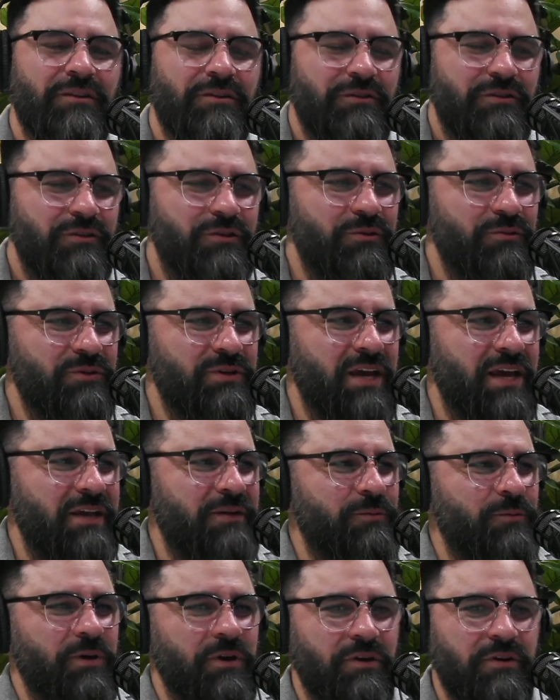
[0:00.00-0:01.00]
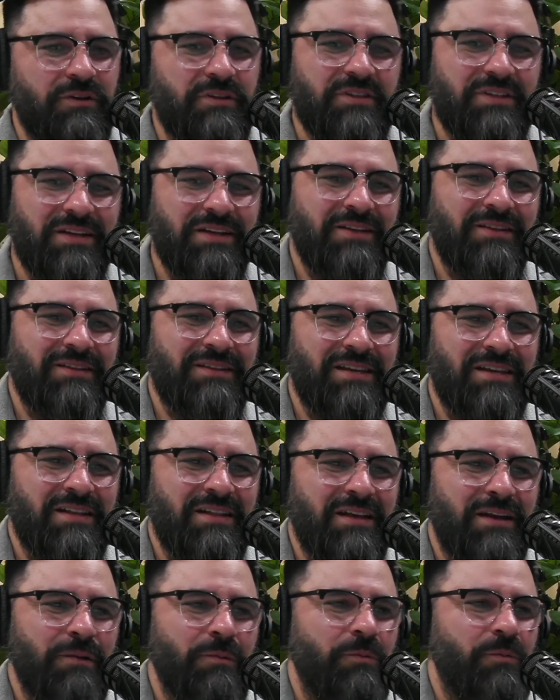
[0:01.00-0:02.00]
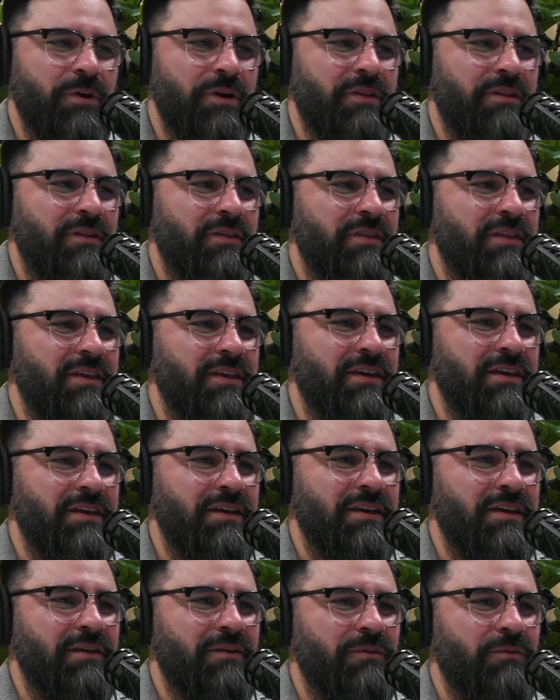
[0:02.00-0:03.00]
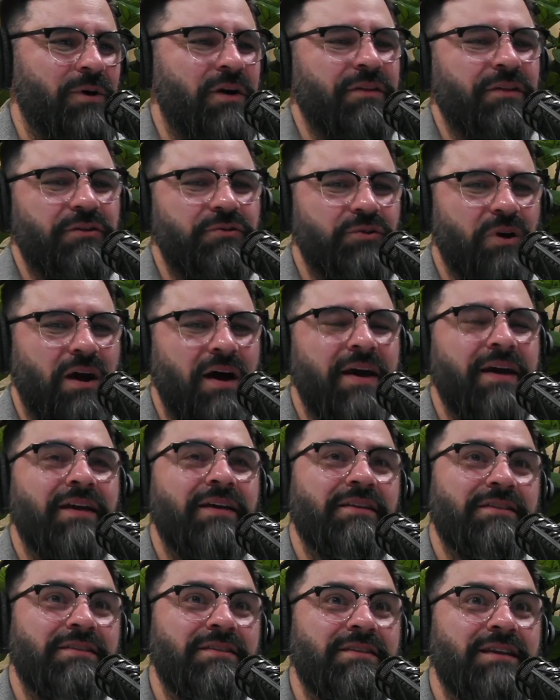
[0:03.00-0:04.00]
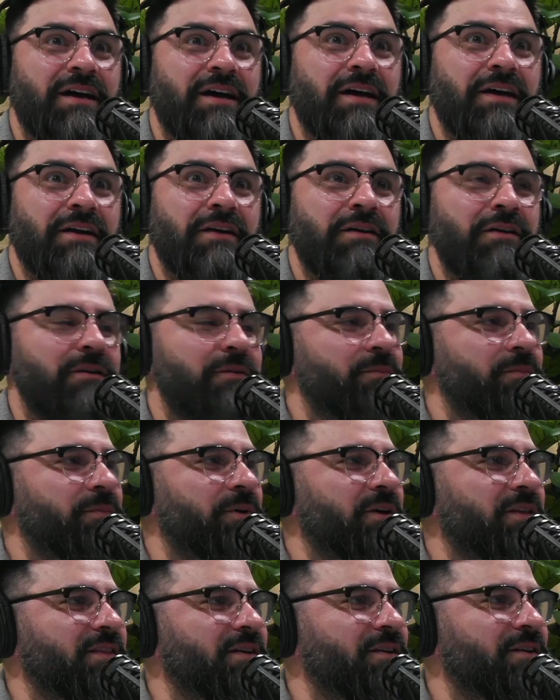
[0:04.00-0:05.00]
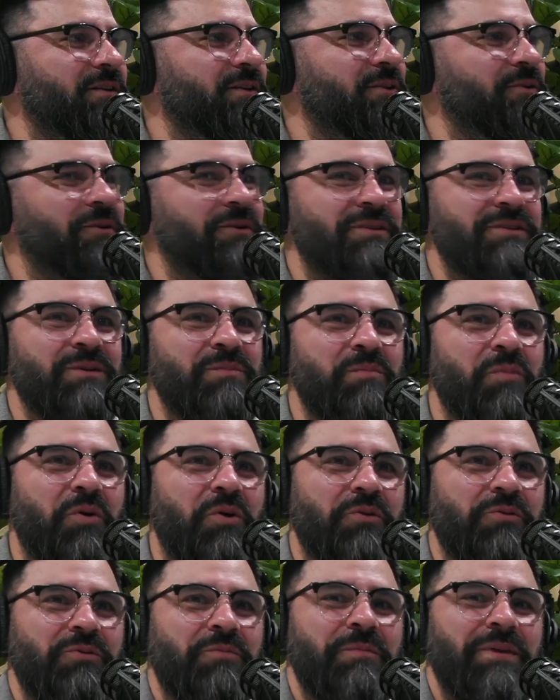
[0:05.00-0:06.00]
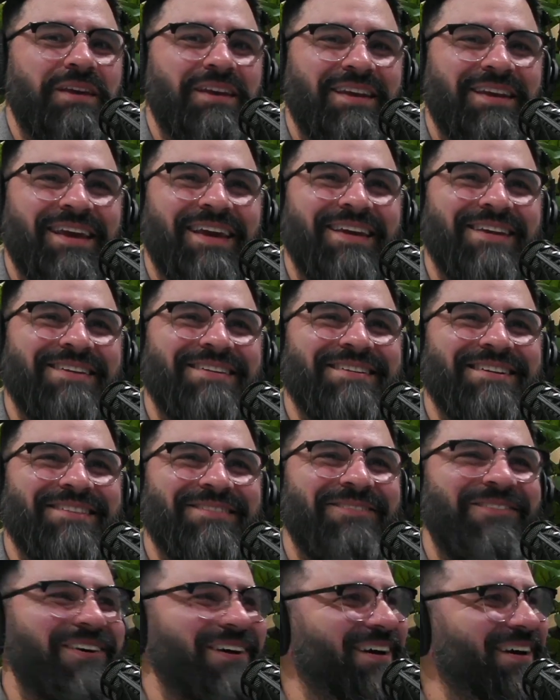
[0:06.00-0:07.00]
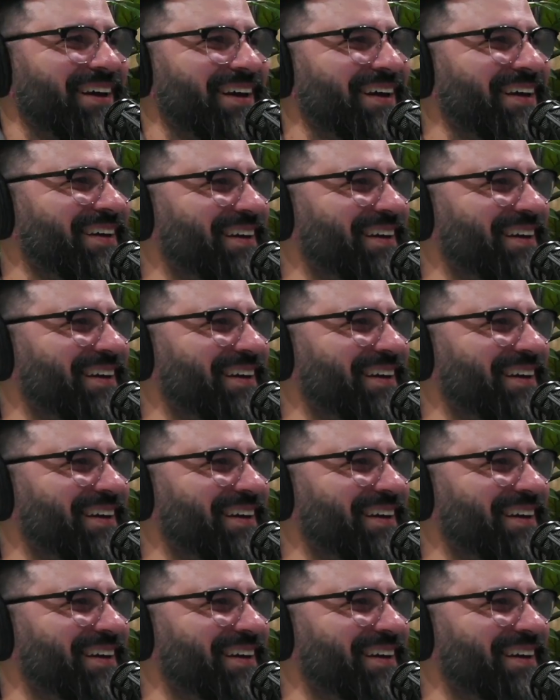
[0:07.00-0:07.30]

To date, we are still dealing with the drying is done, but they're doing some mold remediation work.